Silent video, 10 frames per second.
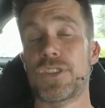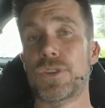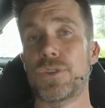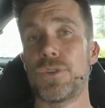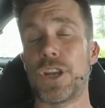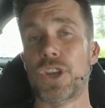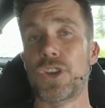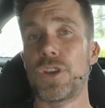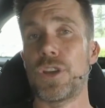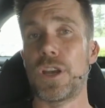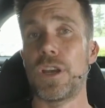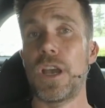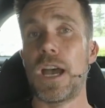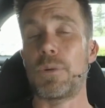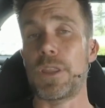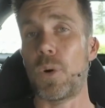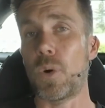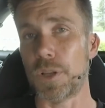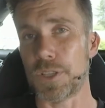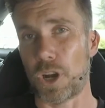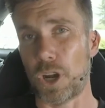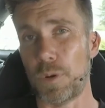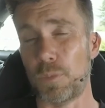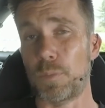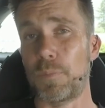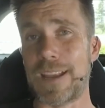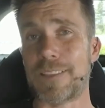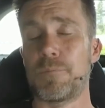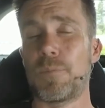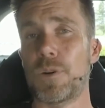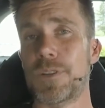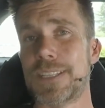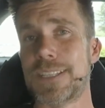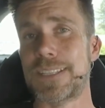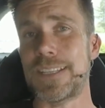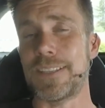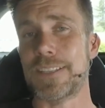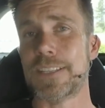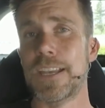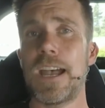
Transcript: to occur uh, when the port is open would make the most sense.